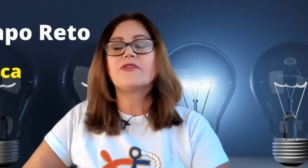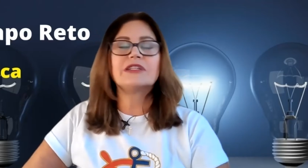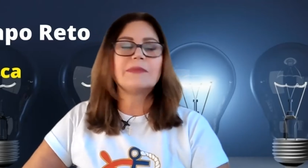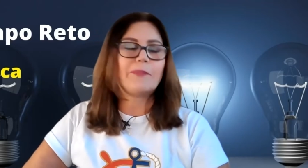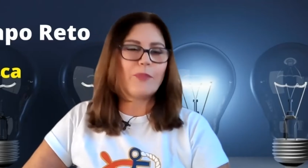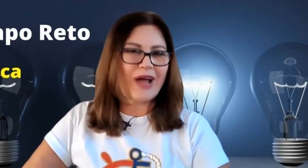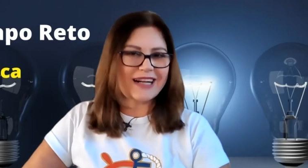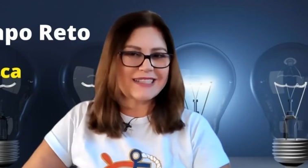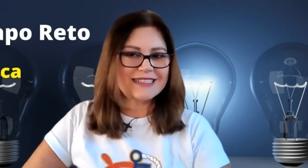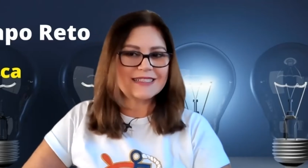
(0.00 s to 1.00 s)
for the
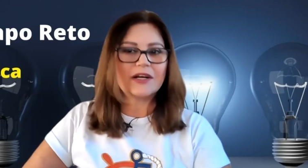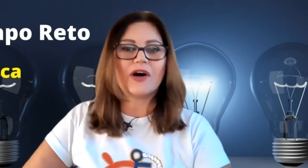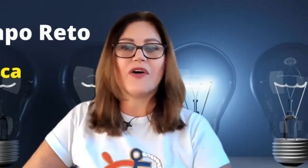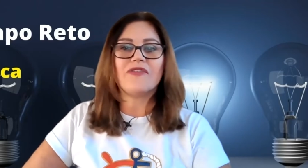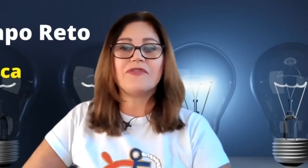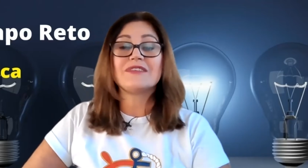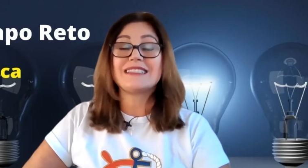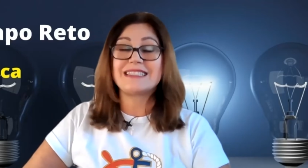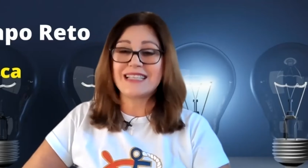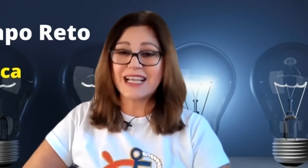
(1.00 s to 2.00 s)
practice of
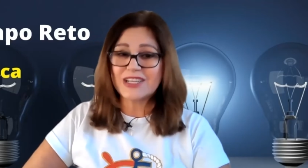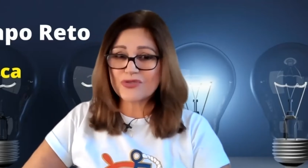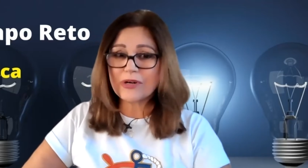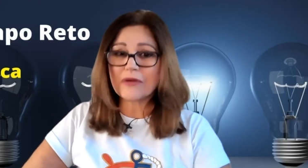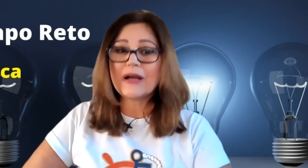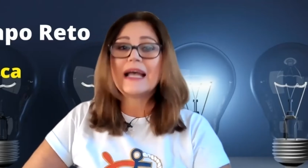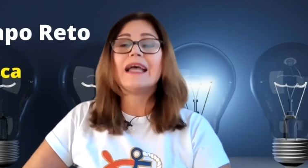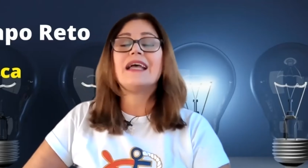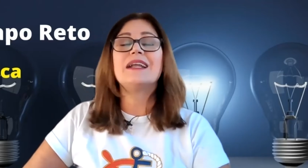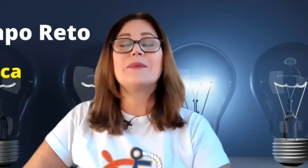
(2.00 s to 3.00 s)
sexual
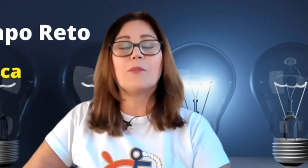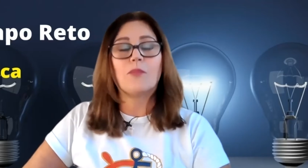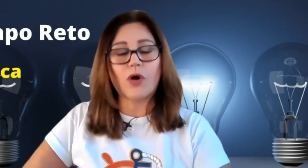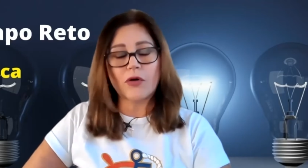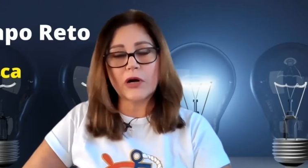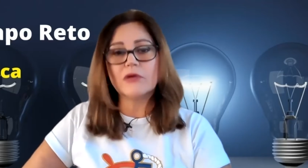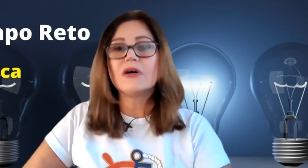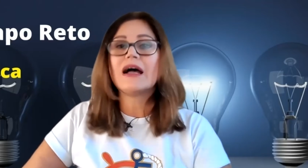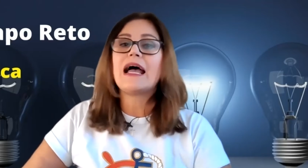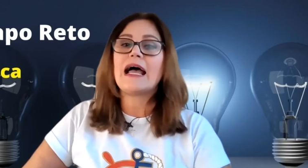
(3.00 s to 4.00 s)
and
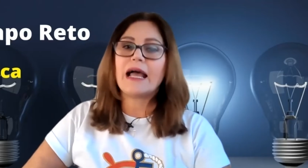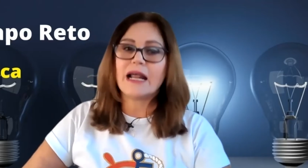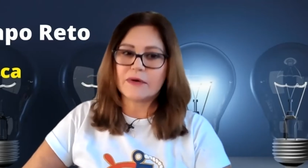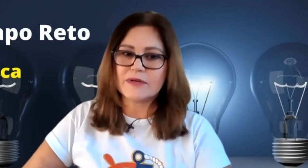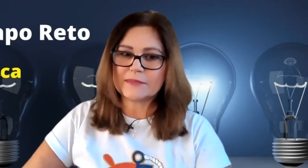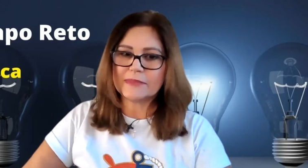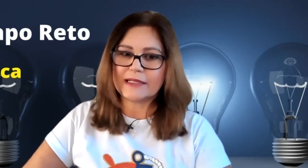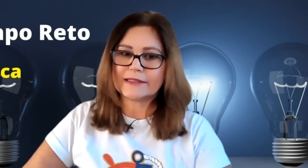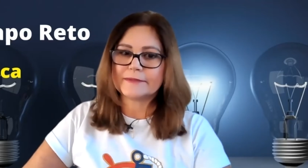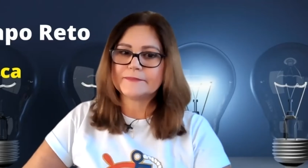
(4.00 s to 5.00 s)
moral
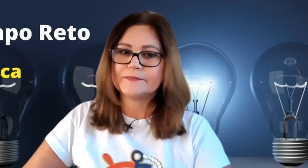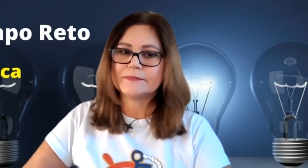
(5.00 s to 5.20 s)
harassment,